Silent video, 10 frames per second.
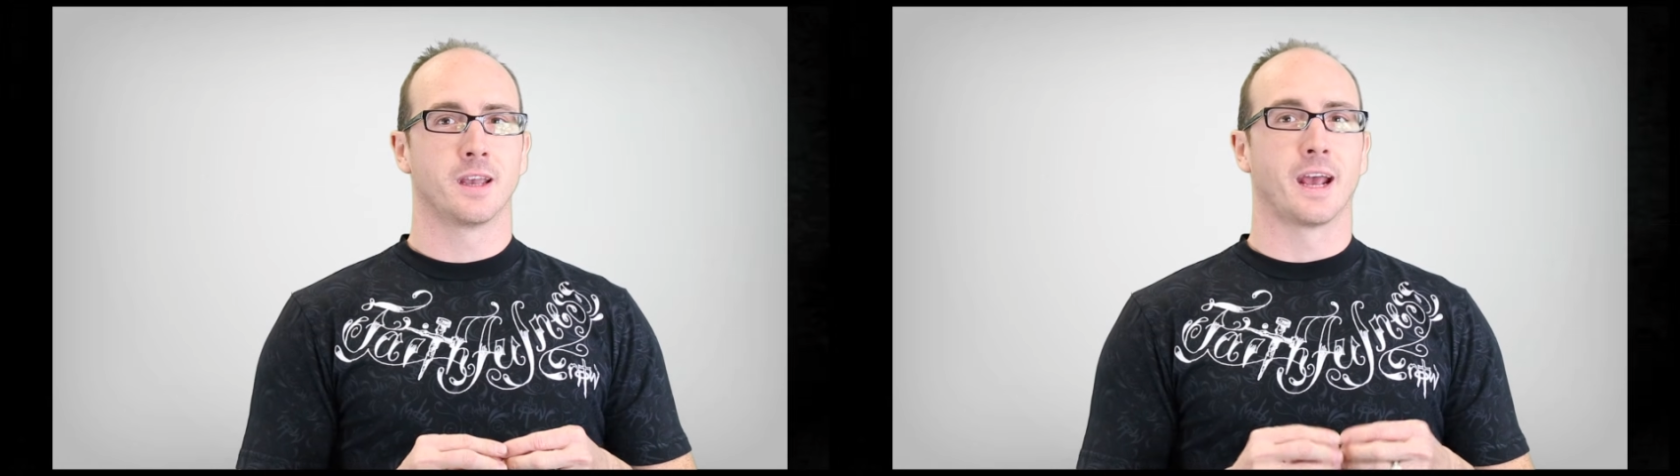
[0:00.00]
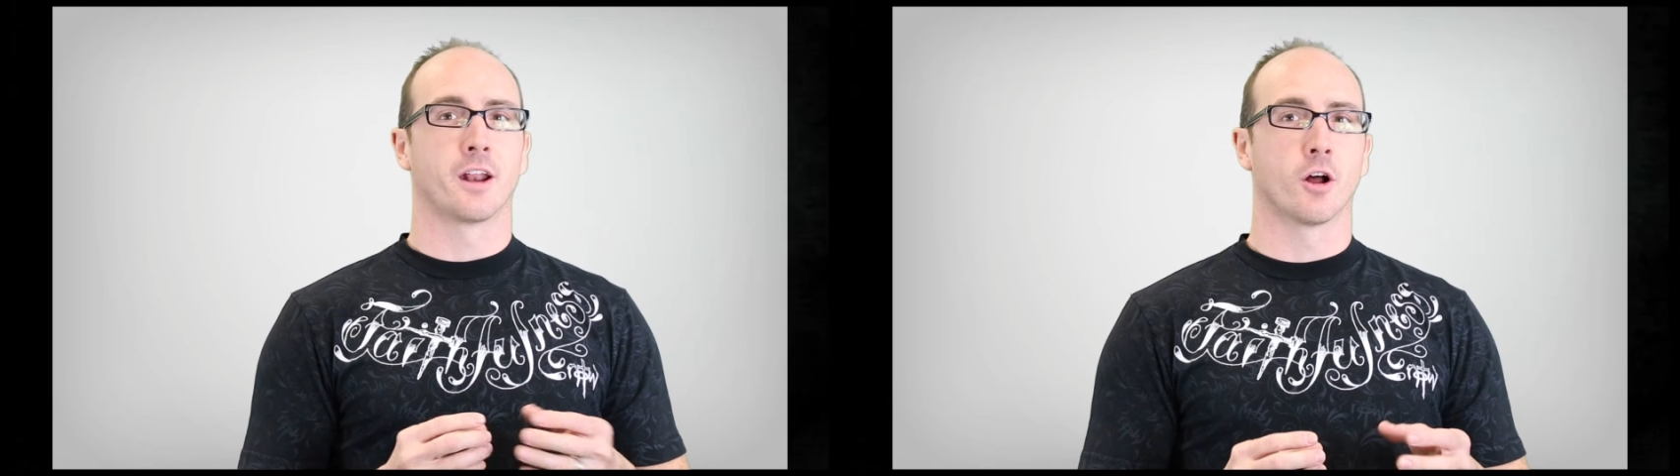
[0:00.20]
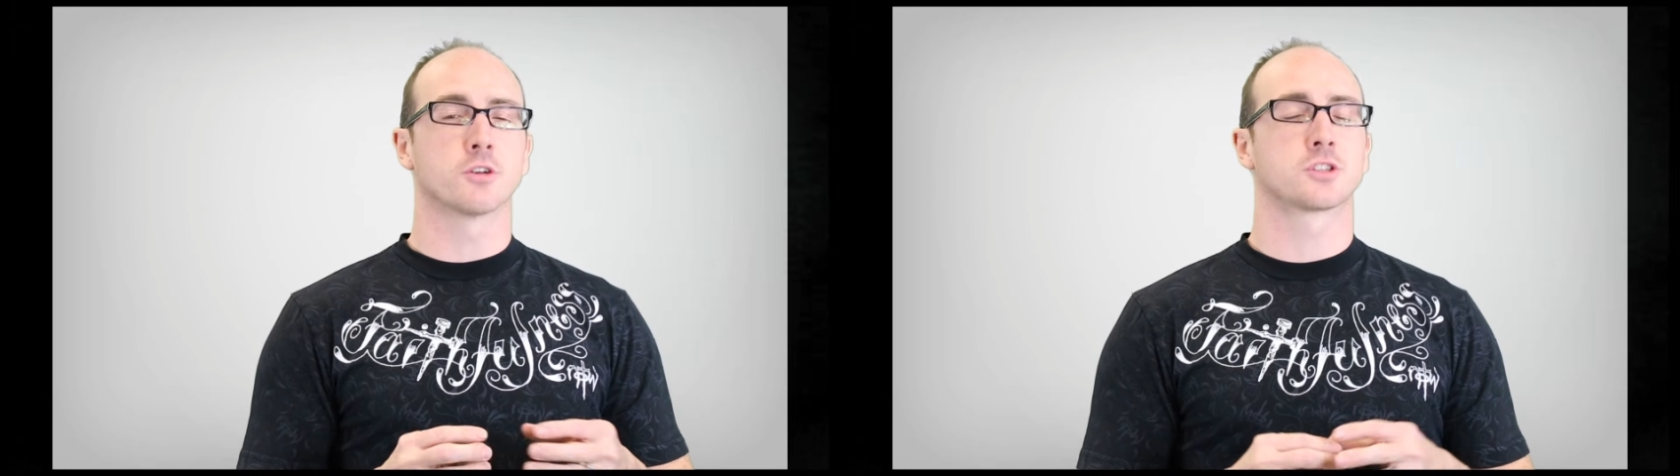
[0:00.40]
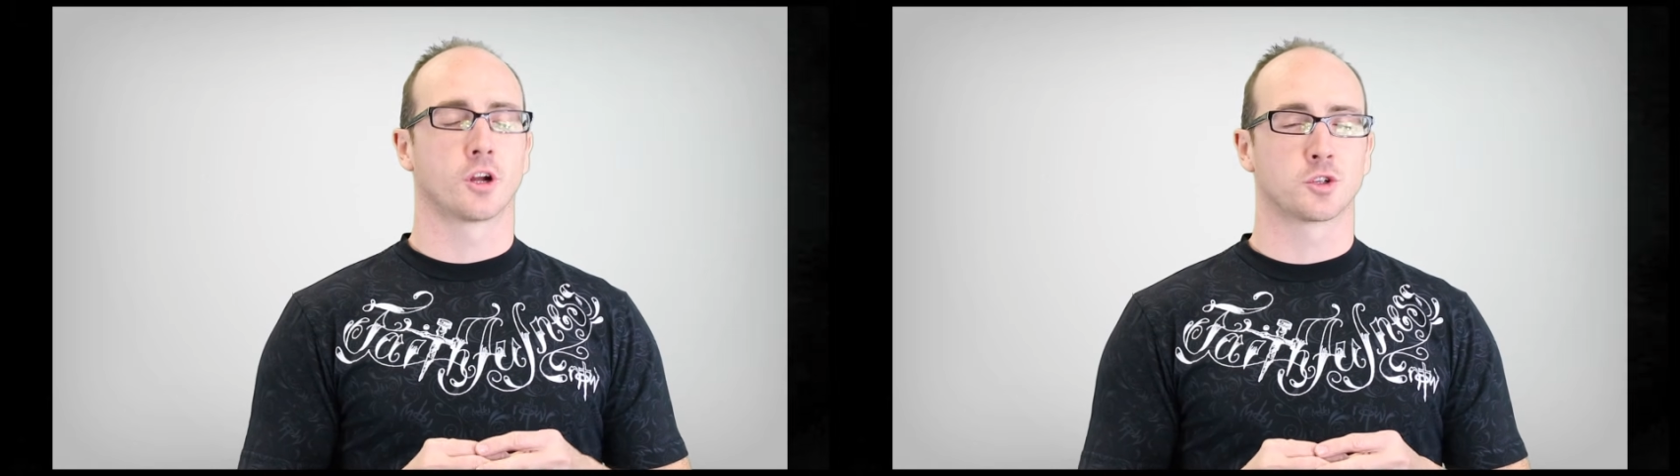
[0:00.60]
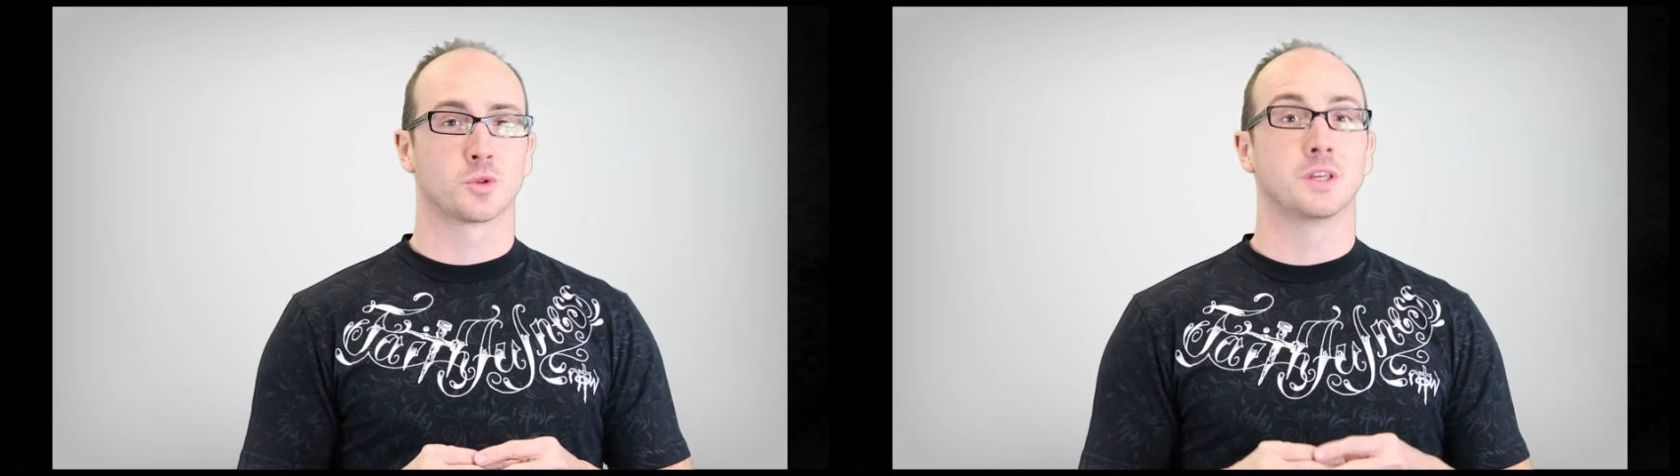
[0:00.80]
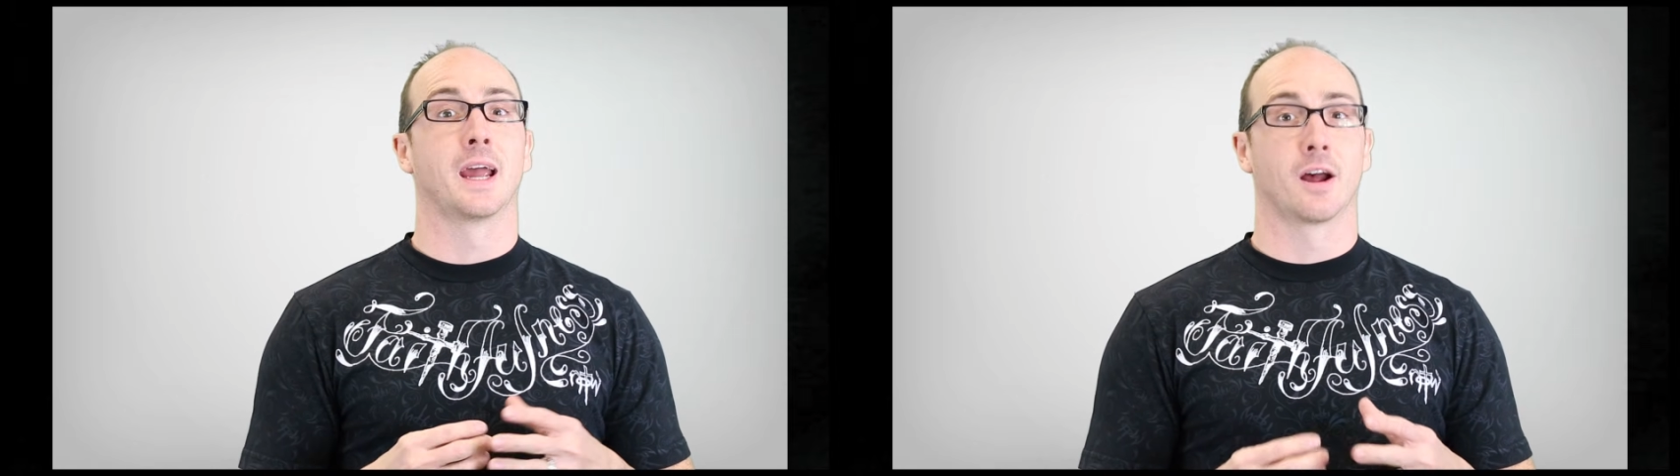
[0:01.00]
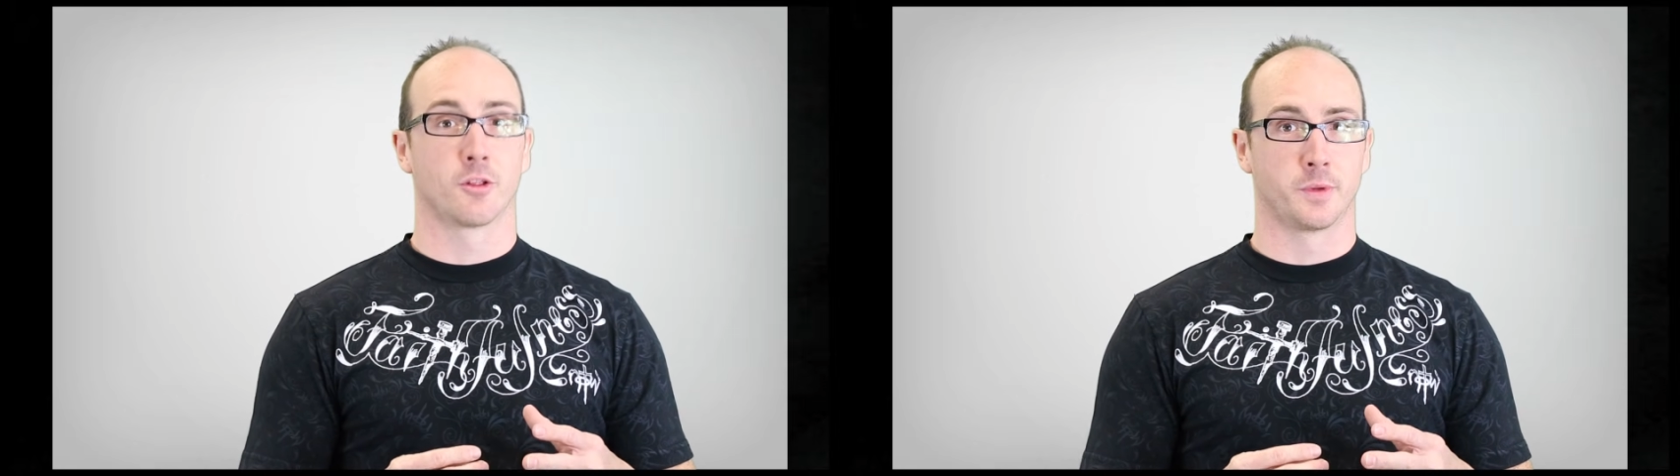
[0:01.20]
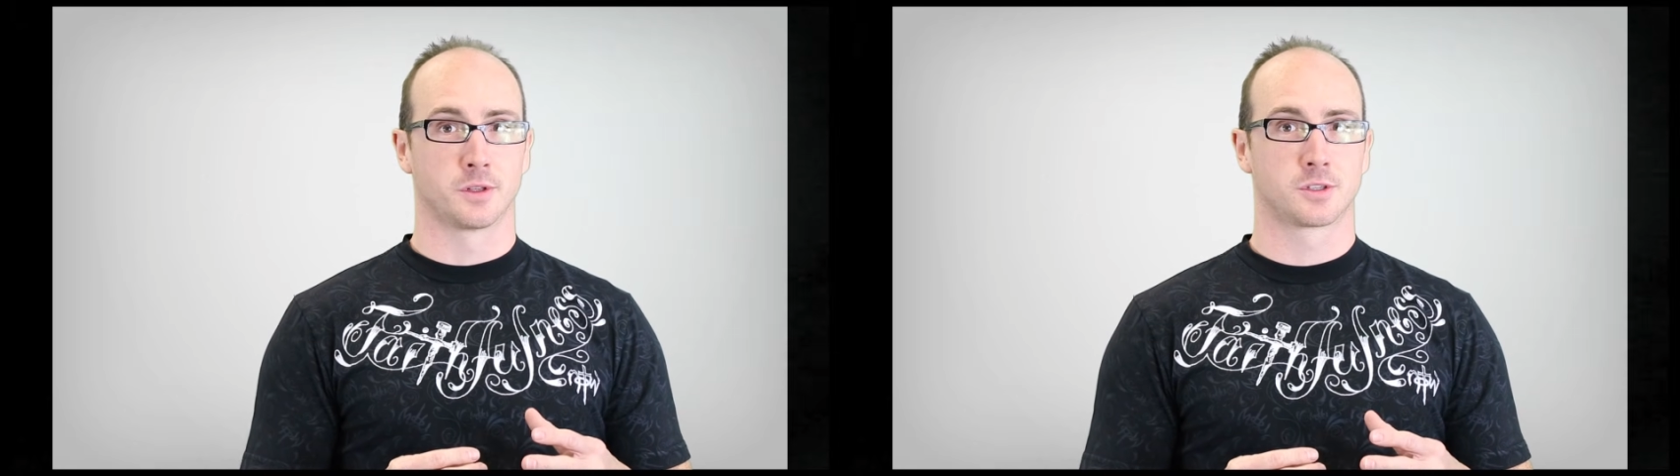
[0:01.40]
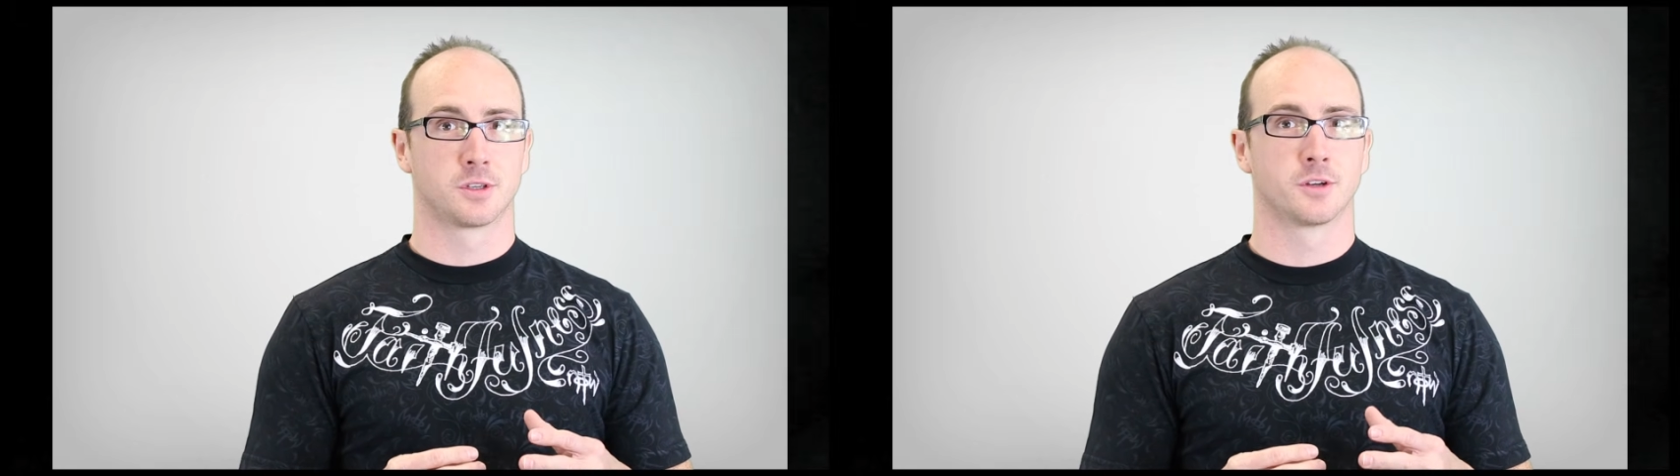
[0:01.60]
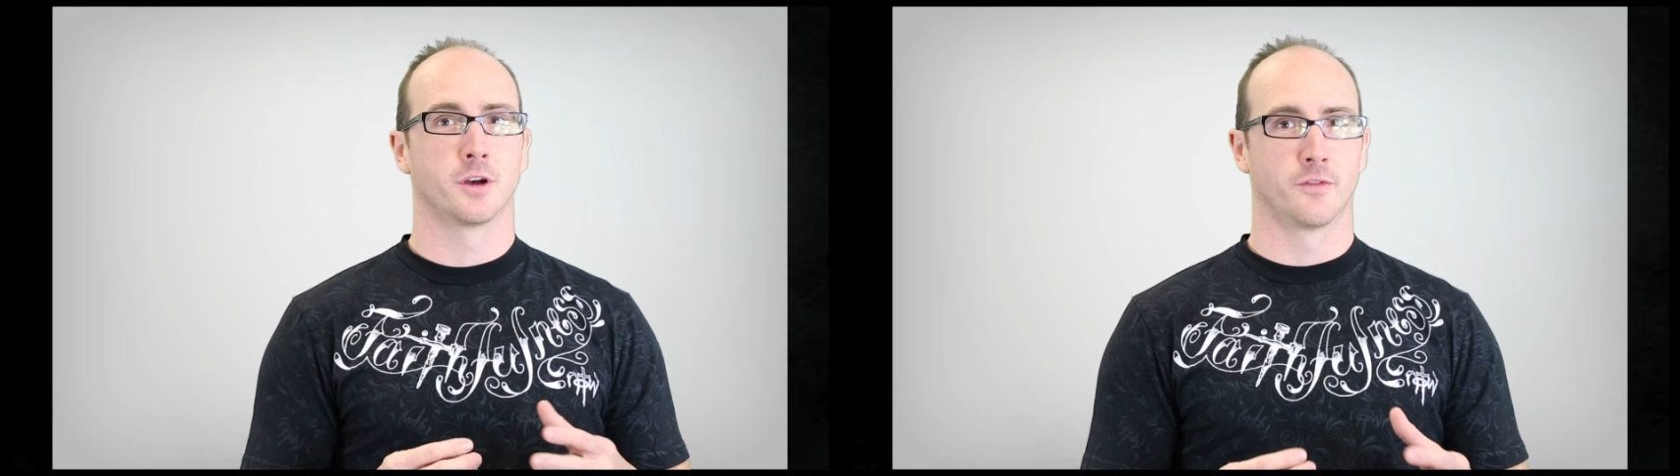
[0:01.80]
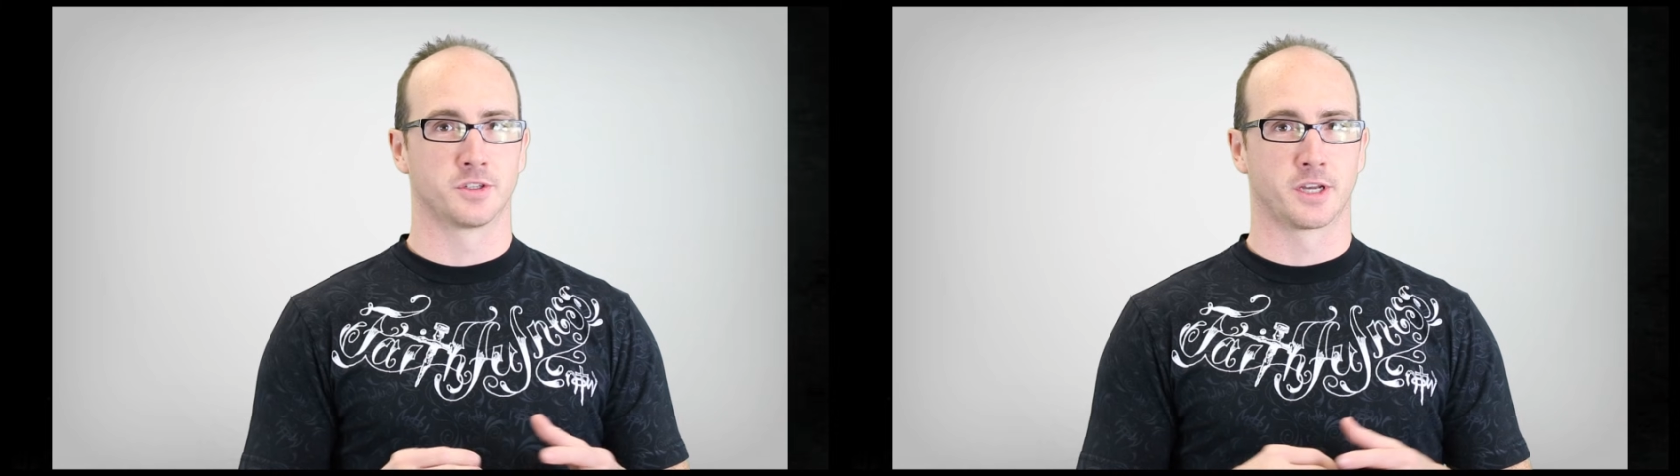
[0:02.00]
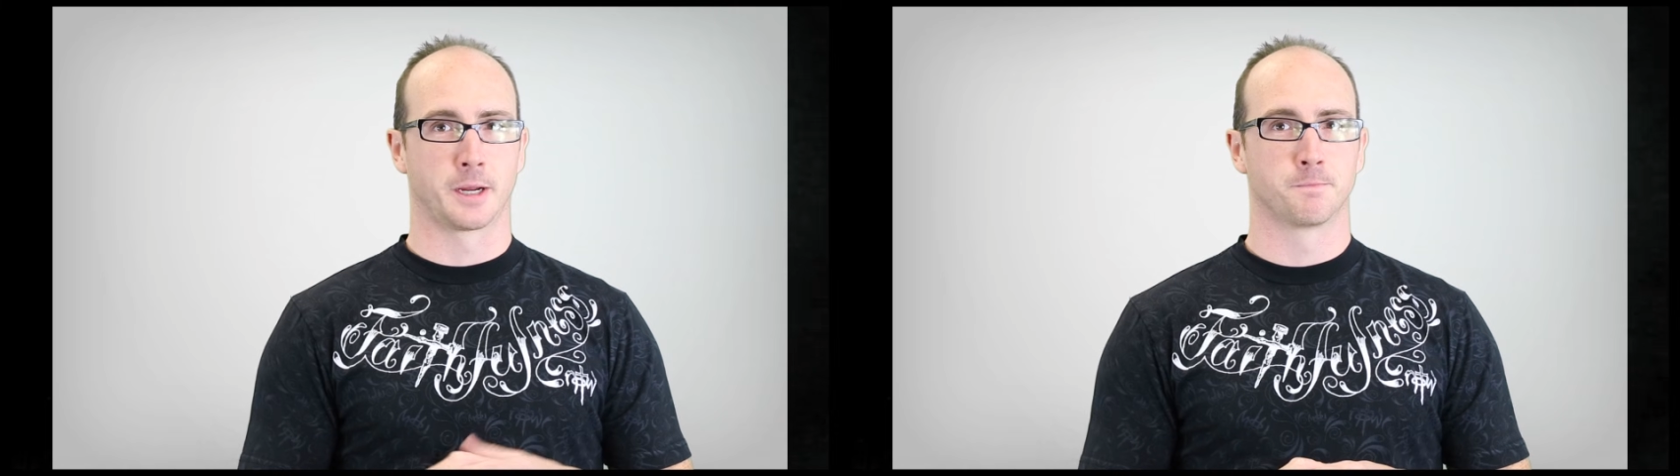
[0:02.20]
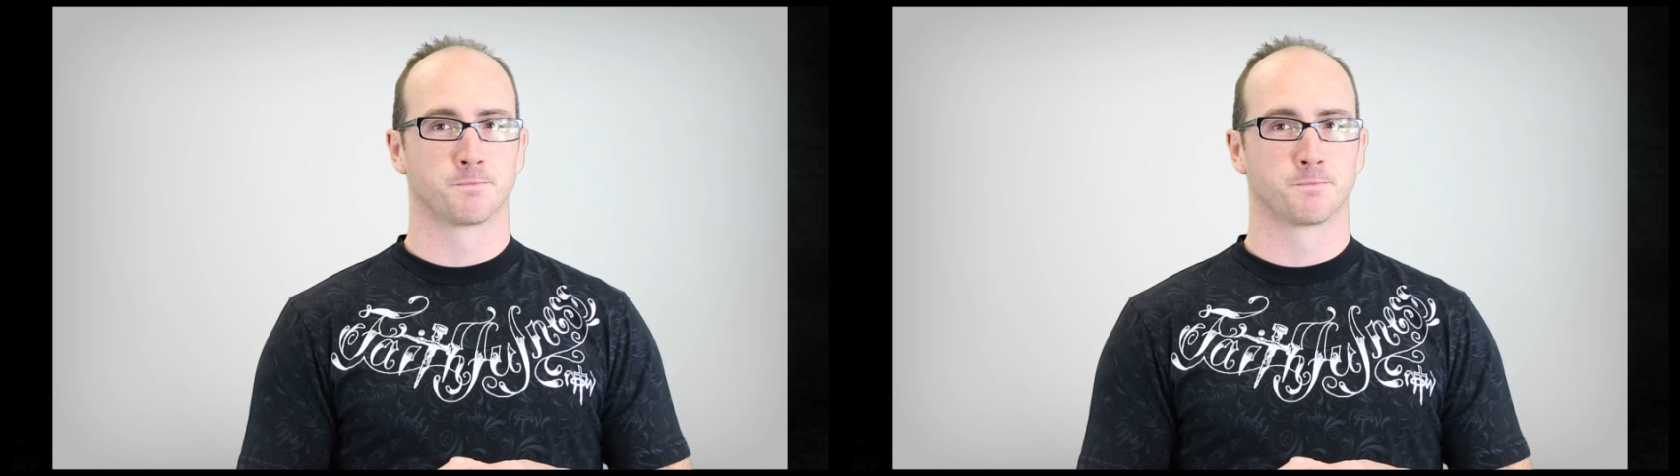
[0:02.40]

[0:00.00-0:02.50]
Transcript: and it all starts with the elements of design.